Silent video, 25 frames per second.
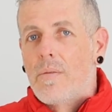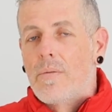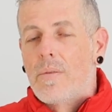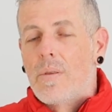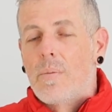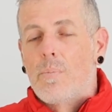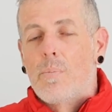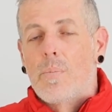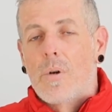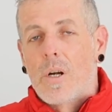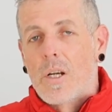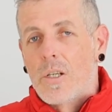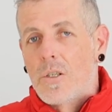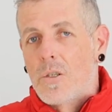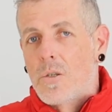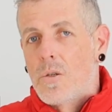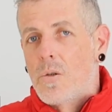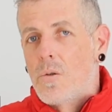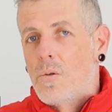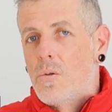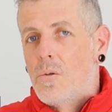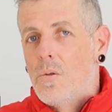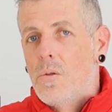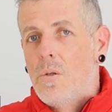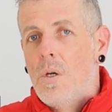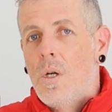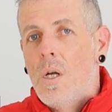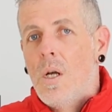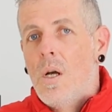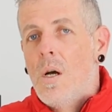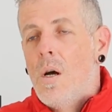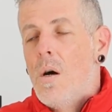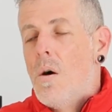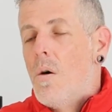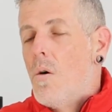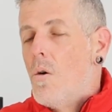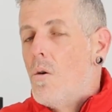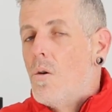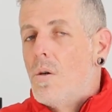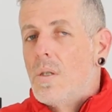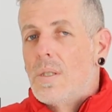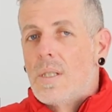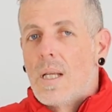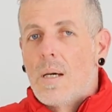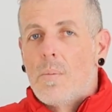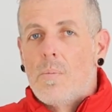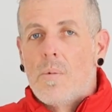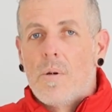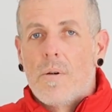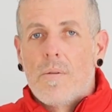of the brush tool or a
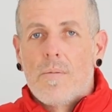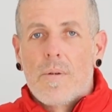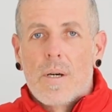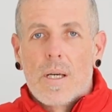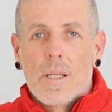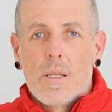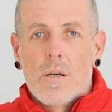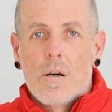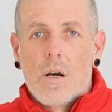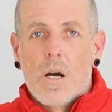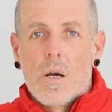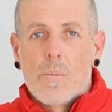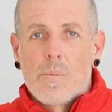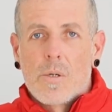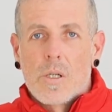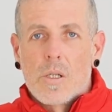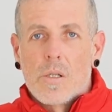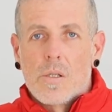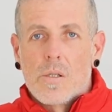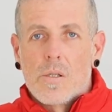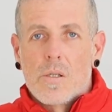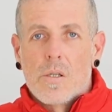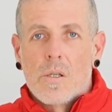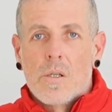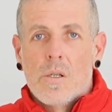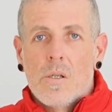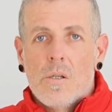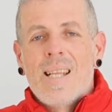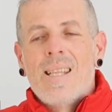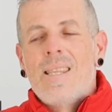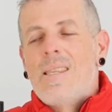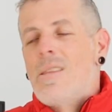number of other options.